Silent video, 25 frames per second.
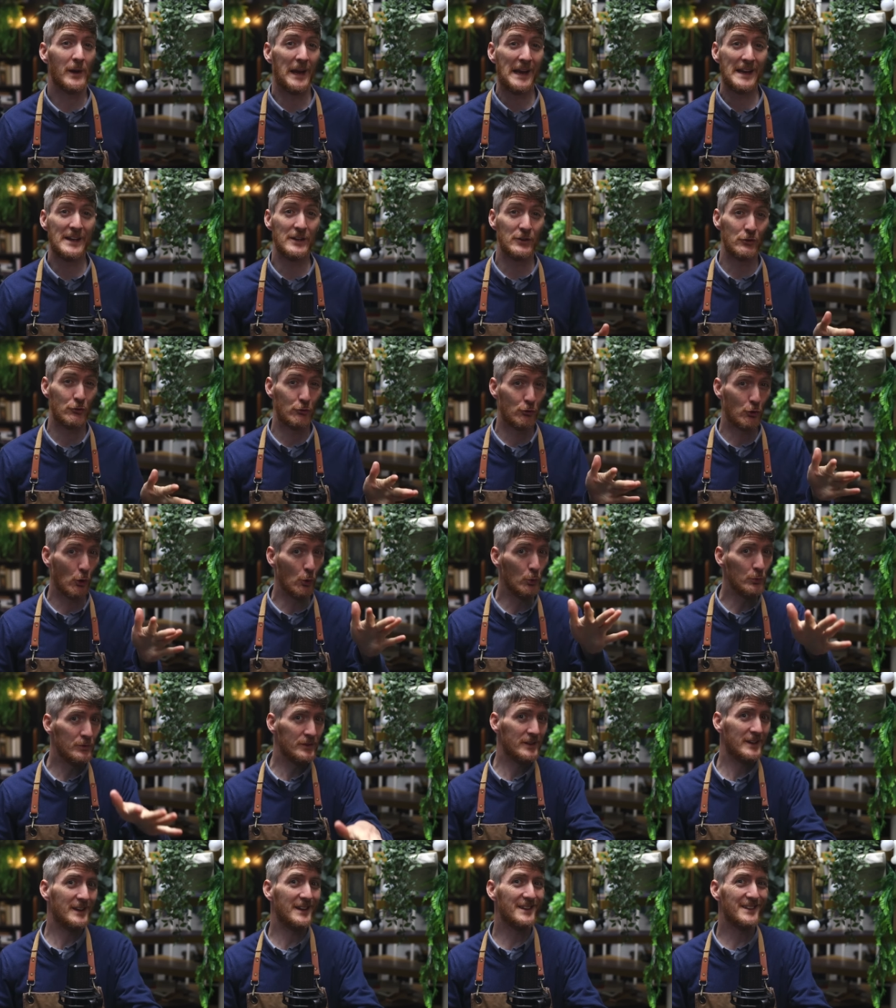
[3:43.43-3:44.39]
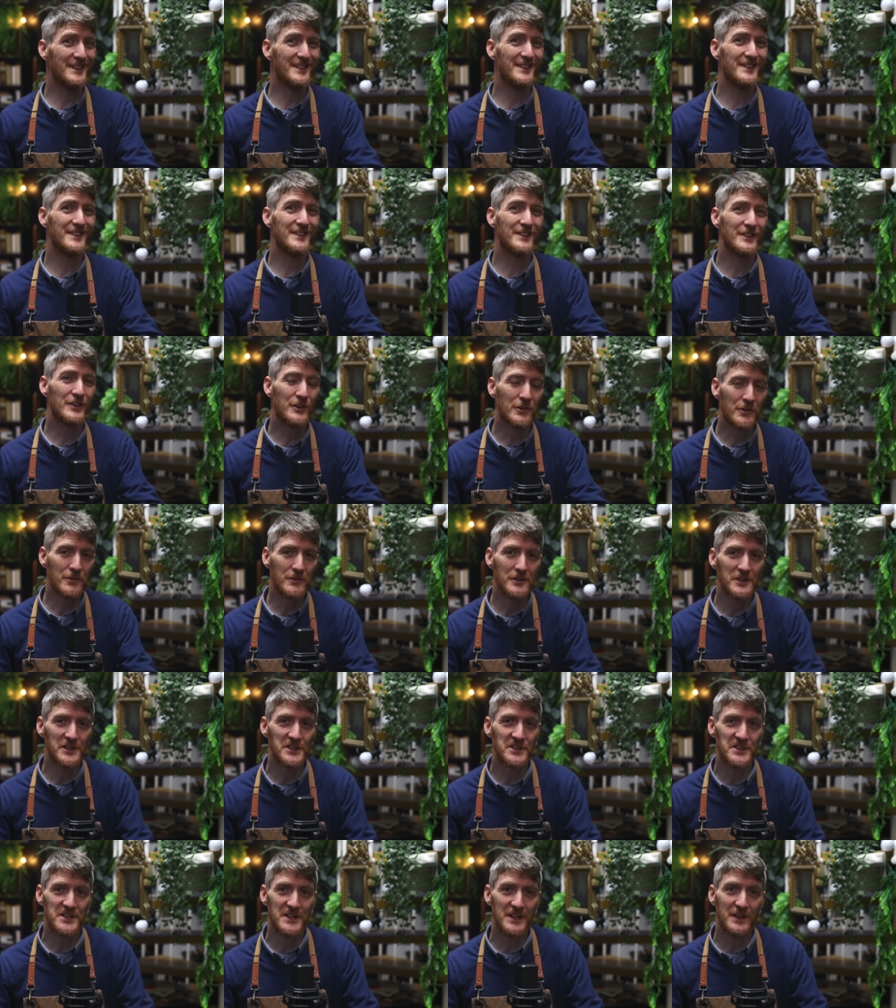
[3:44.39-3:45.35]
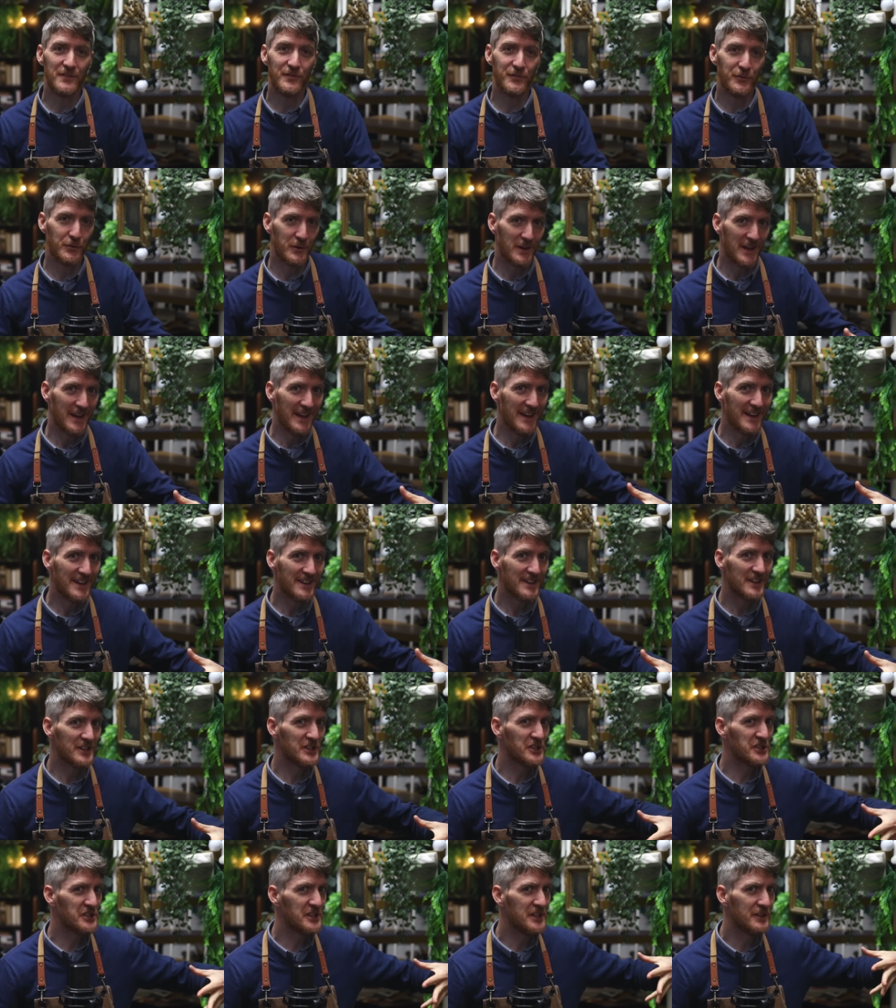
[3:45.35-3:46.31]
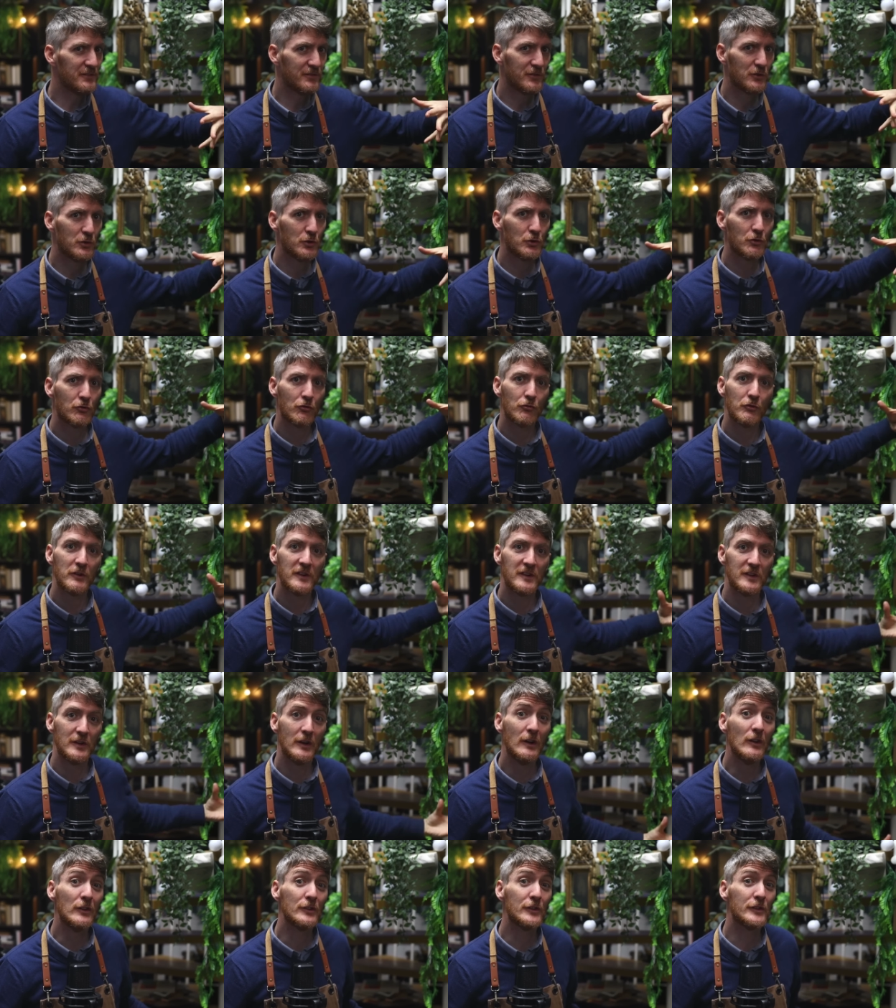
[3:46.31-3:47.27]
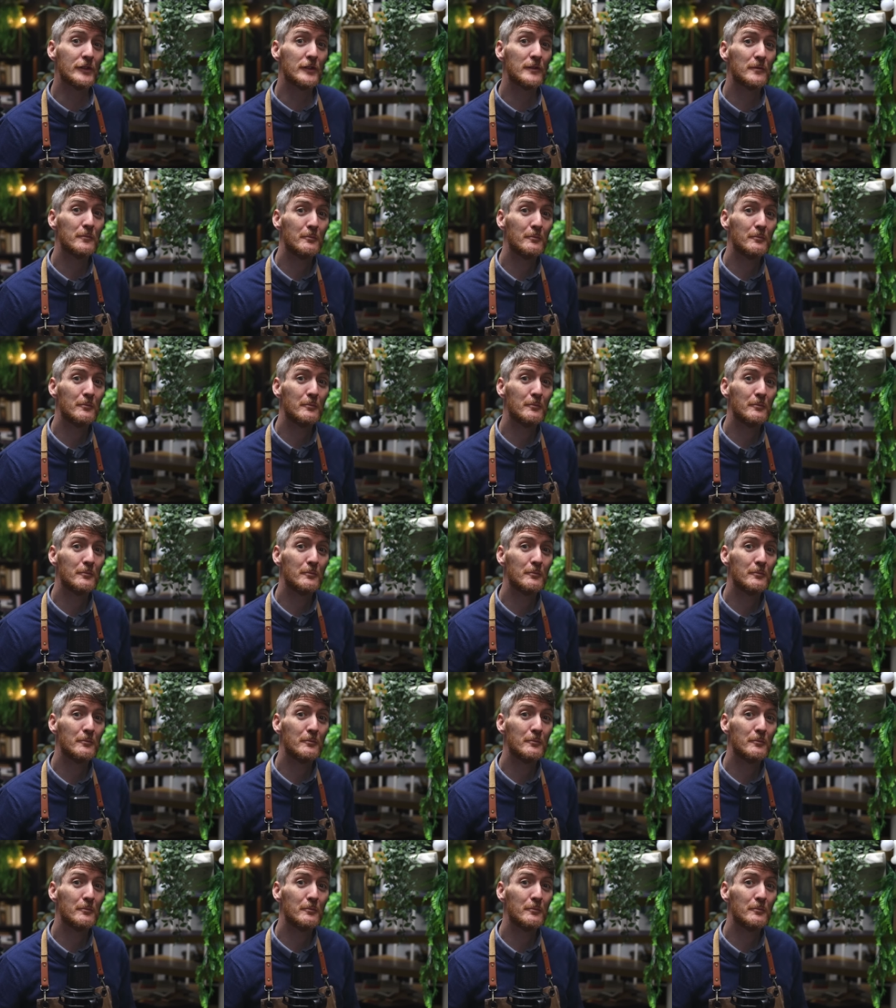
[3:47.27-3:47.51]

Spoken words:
and don't get discouraged if you can't achieve good results.